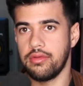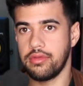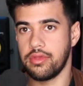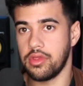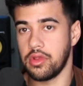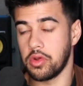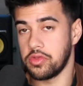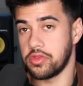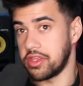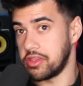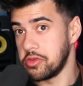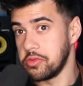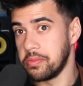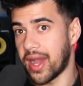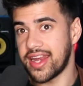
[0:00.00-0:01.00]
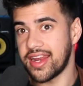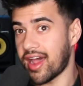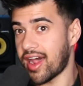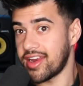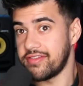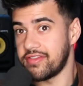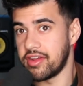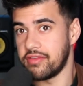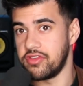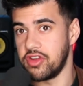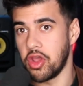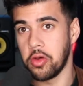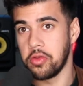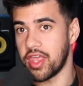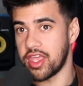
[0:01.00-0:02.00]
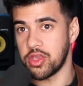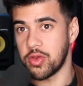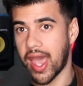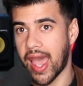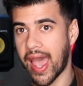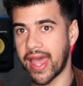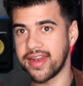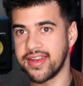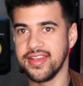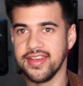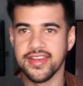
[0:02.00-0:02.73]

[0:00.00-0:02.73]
you know, that you might not even have known that you had.